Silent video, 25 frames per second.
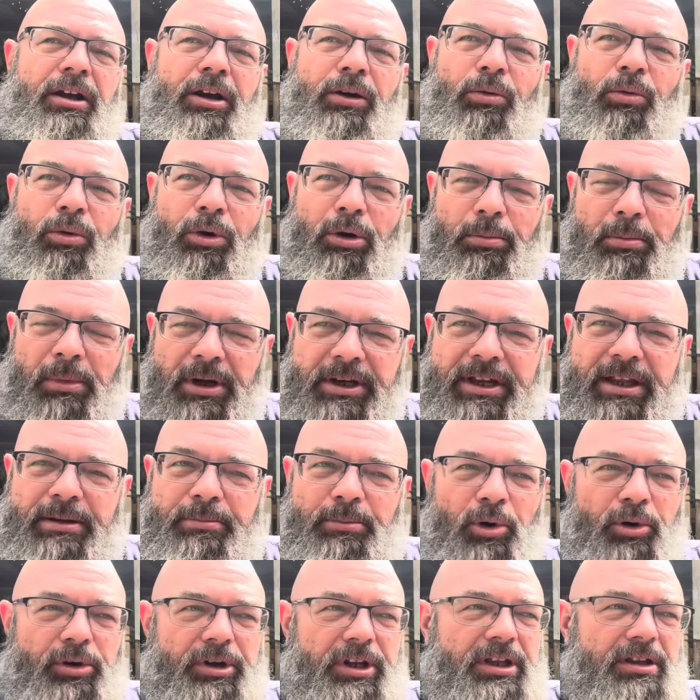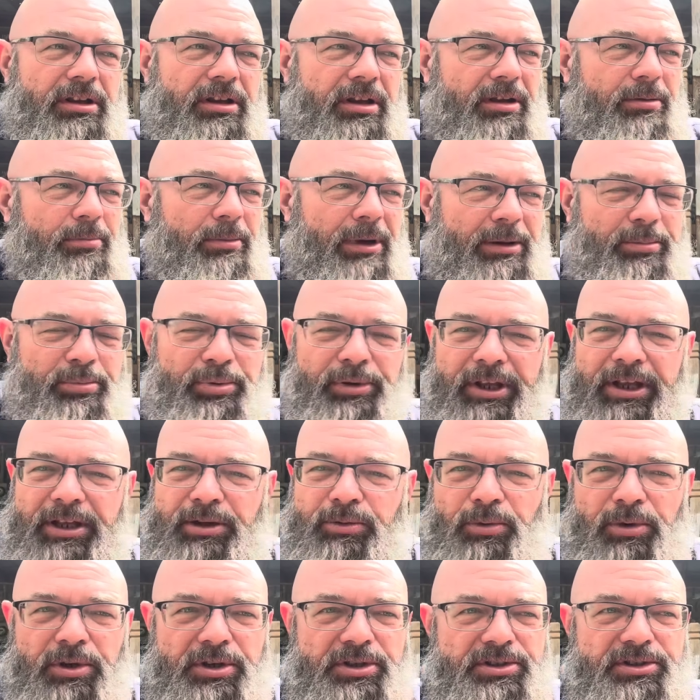Well, Monday morning, my plan
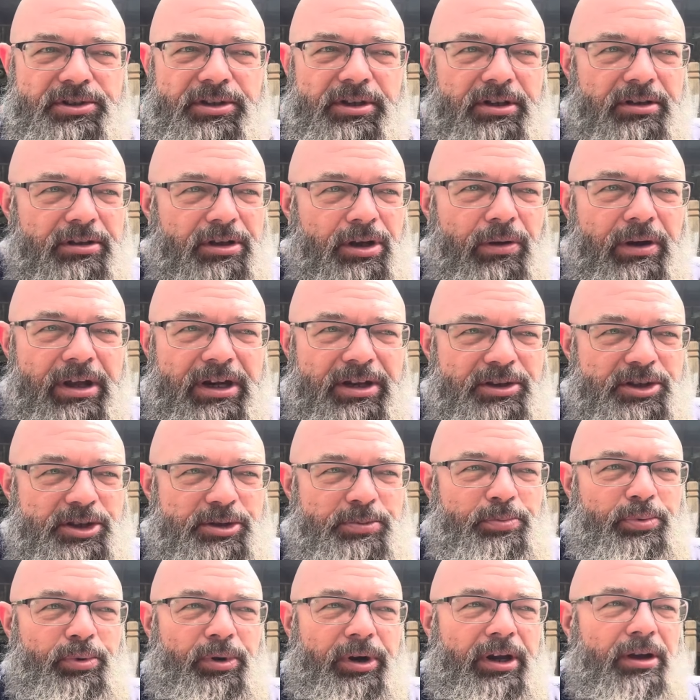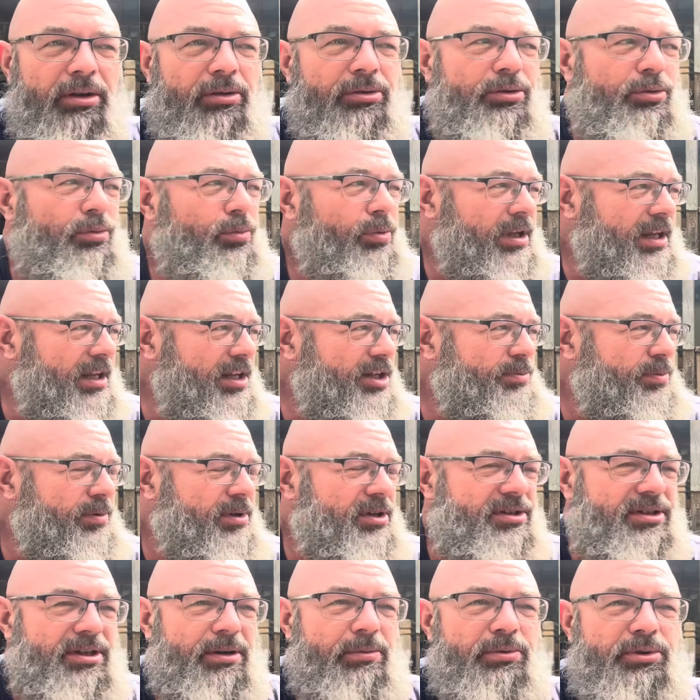was to go ahead and spray all the weeds
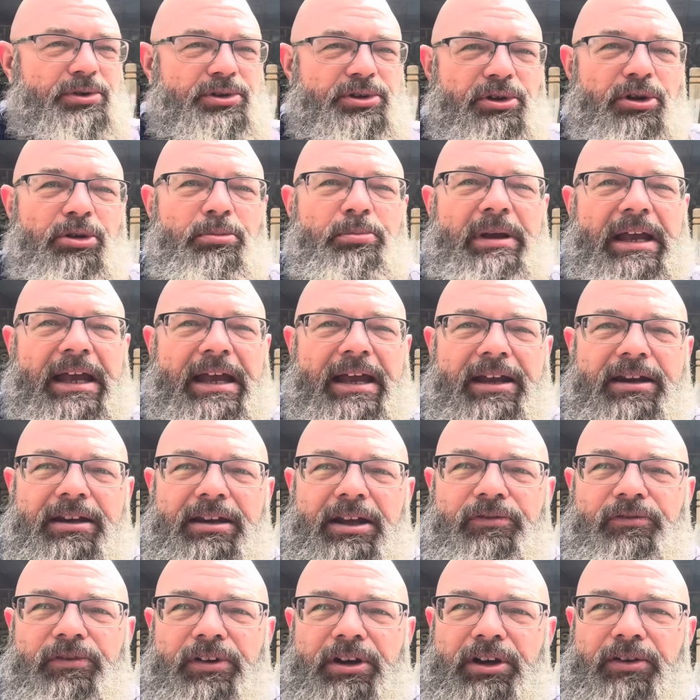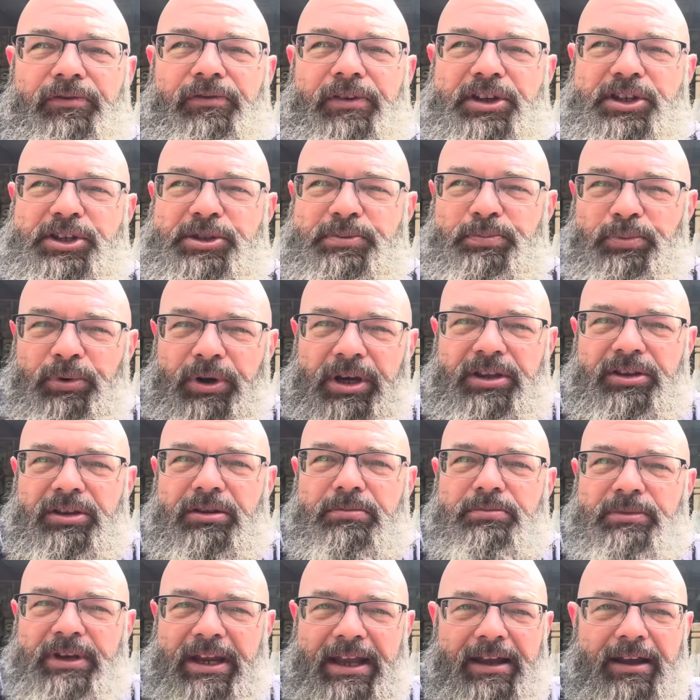because they were so bad. I figured if I spray
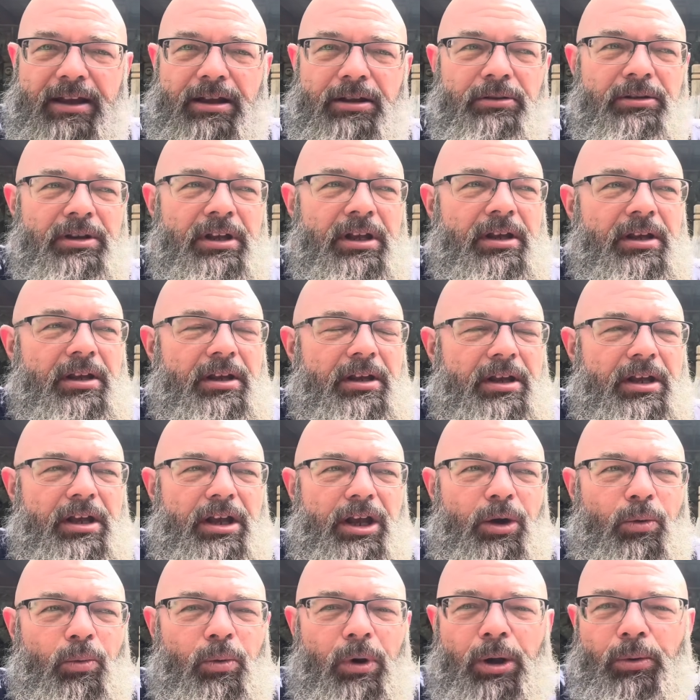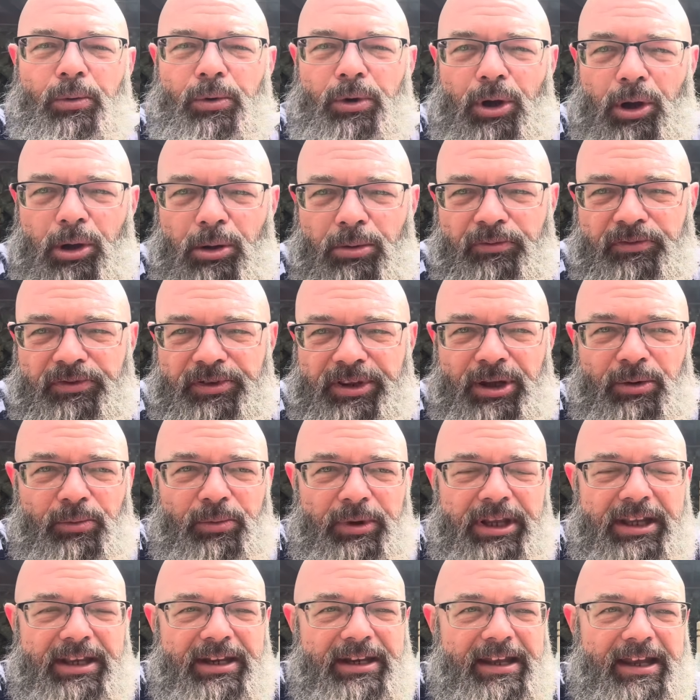them now, while we're home for that
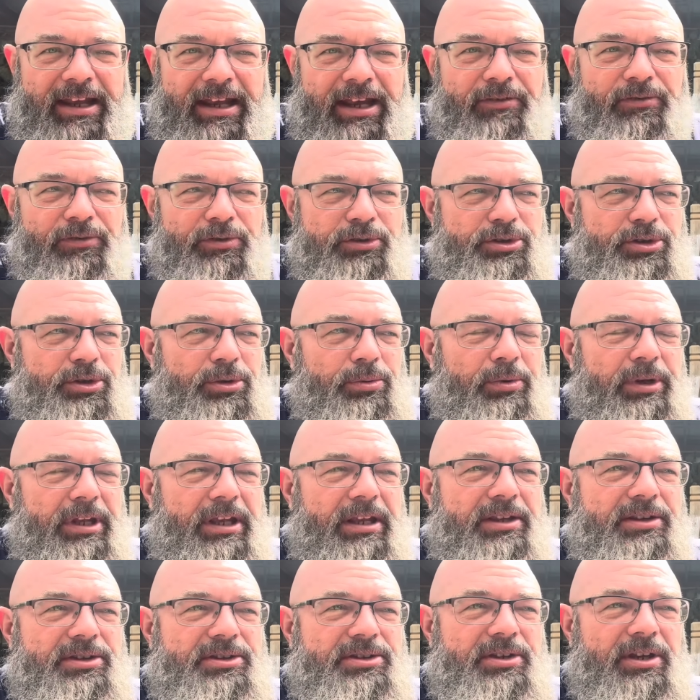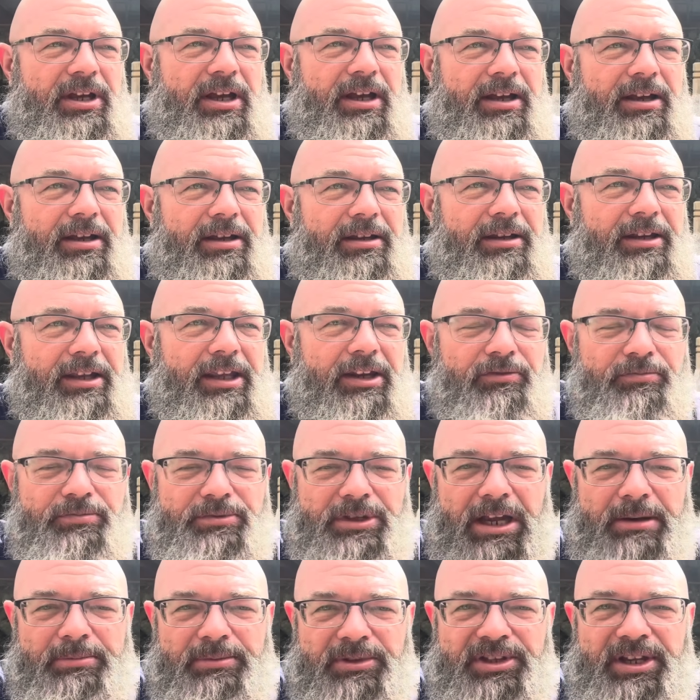week and a half or 2 weeks, give them
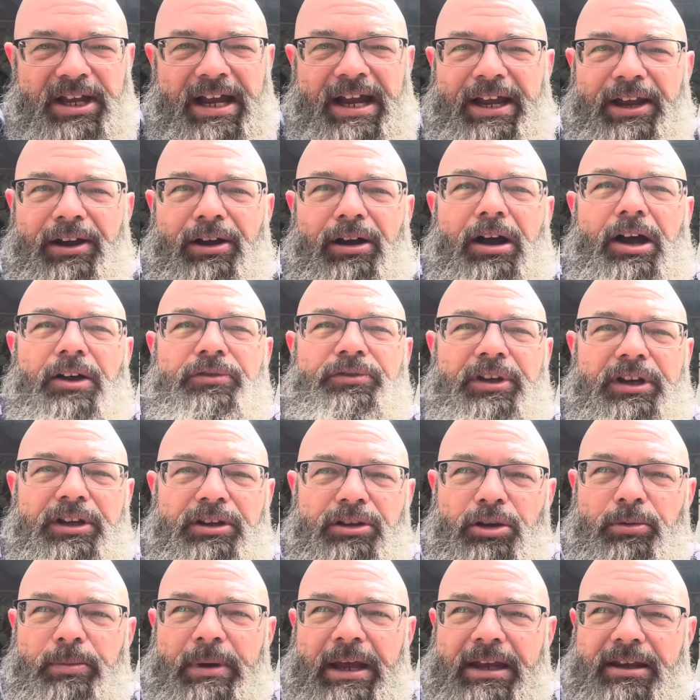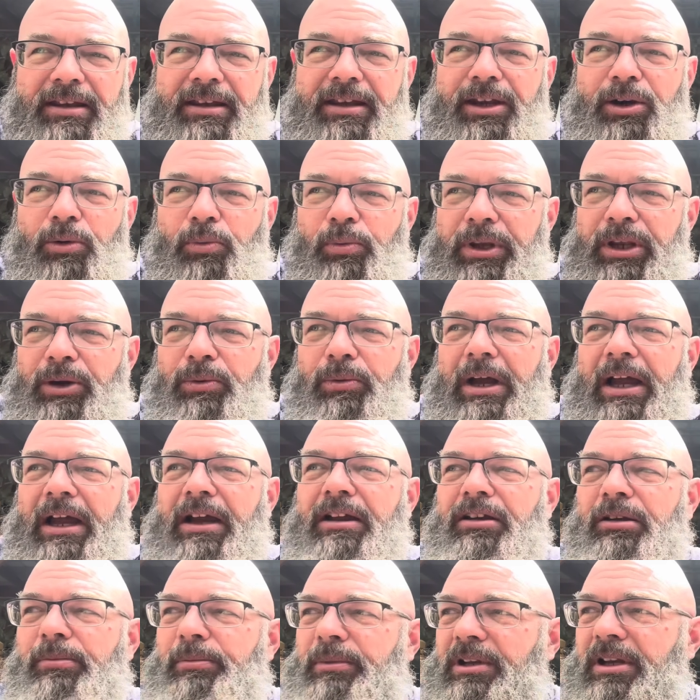time to die off, and go back and kind of weed whack
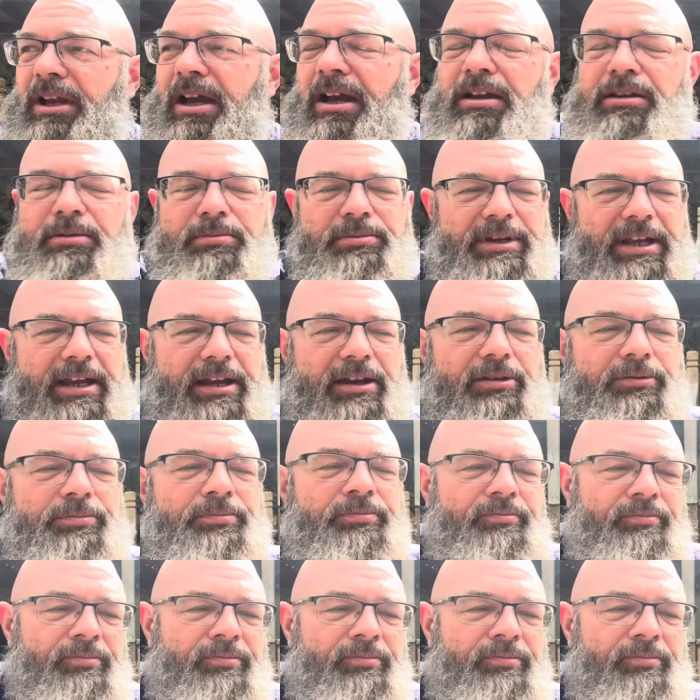them and knock them down,